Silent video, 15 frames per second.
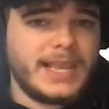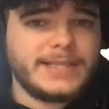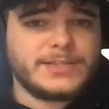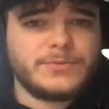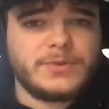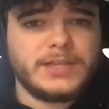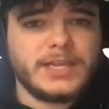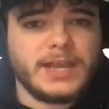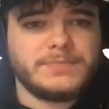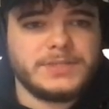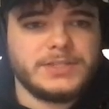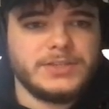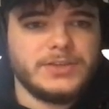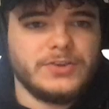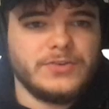It's really up
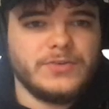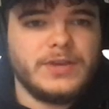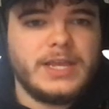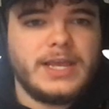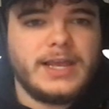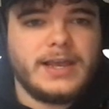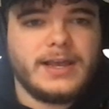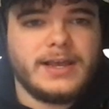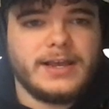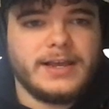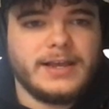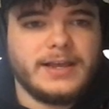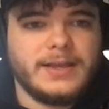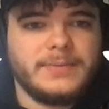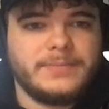to you.
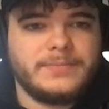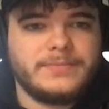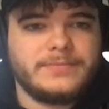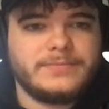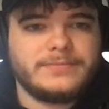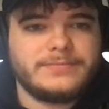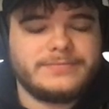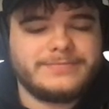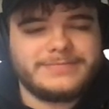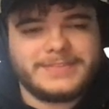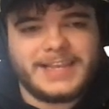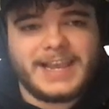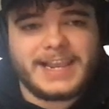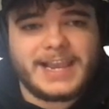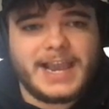
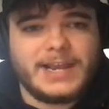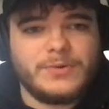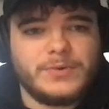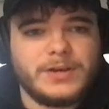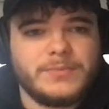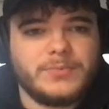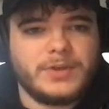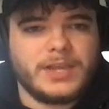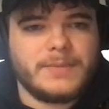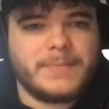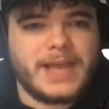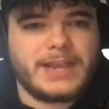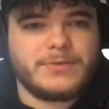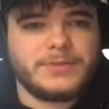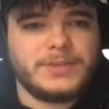I kind of want to bring it
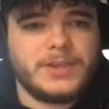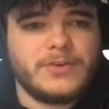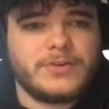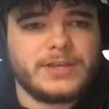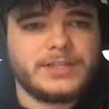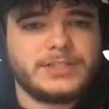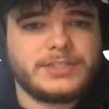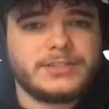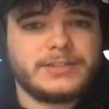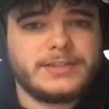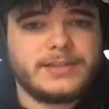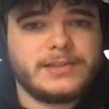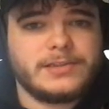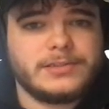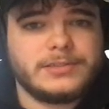back with Jokic
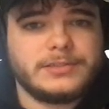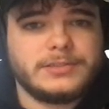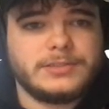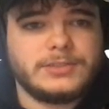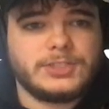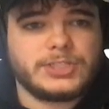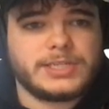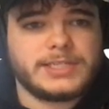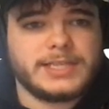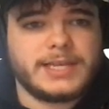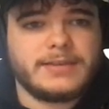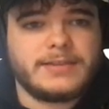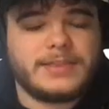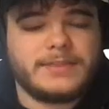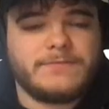just because
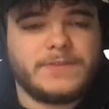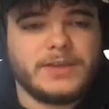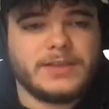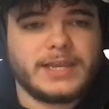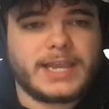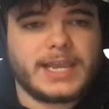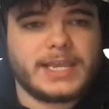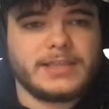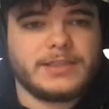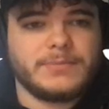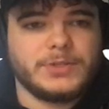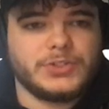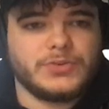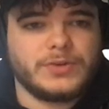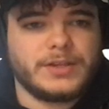I feel like I get the
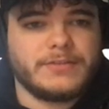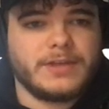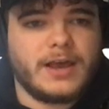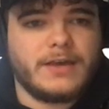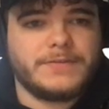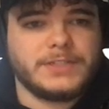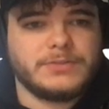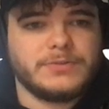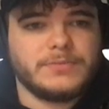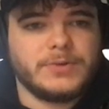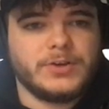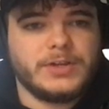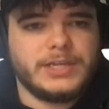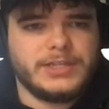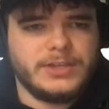majority of the offense with
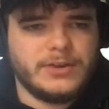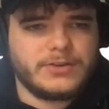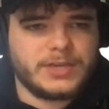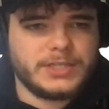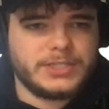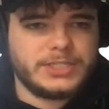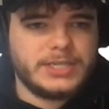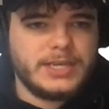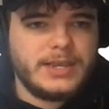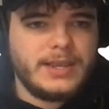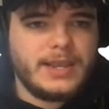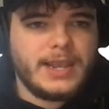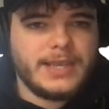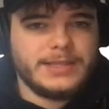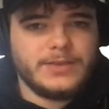Murray and Jokic,
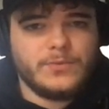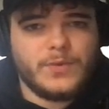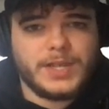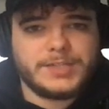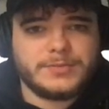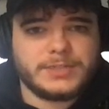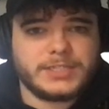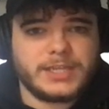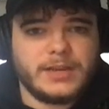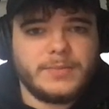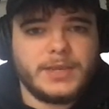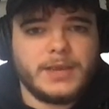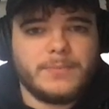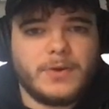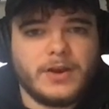and then Westbrook's going to
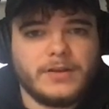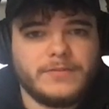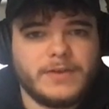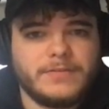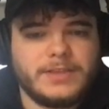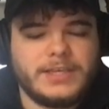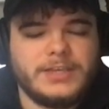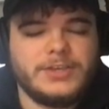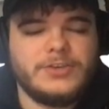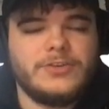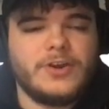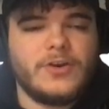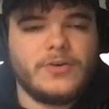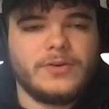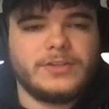be a part of everything. You
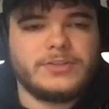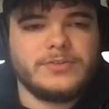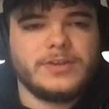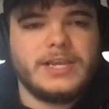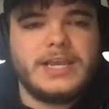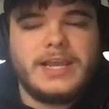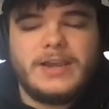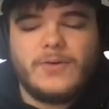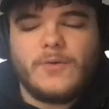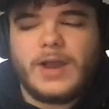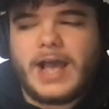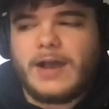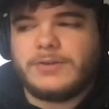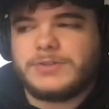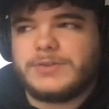know, dude,
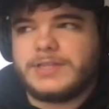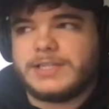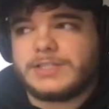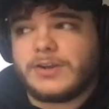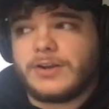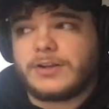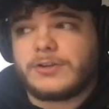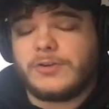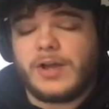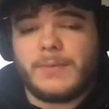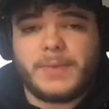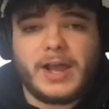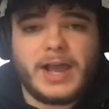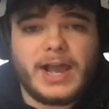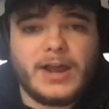I was reading this article
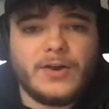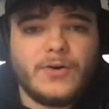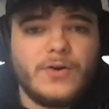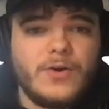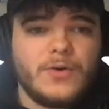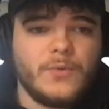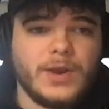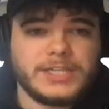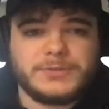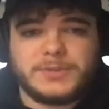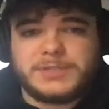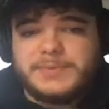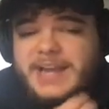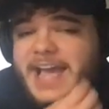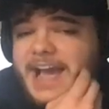about how
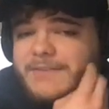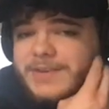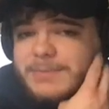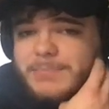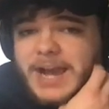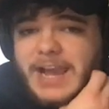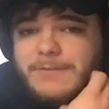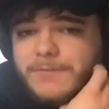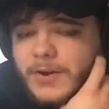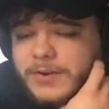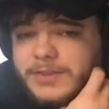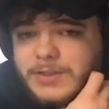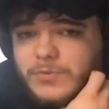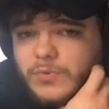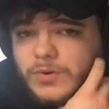Westbrook's been having by
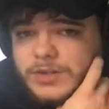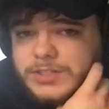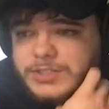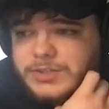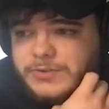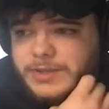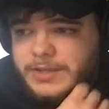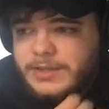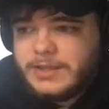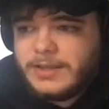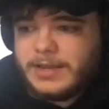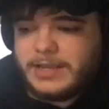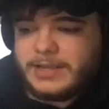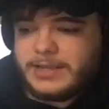far the worst shooting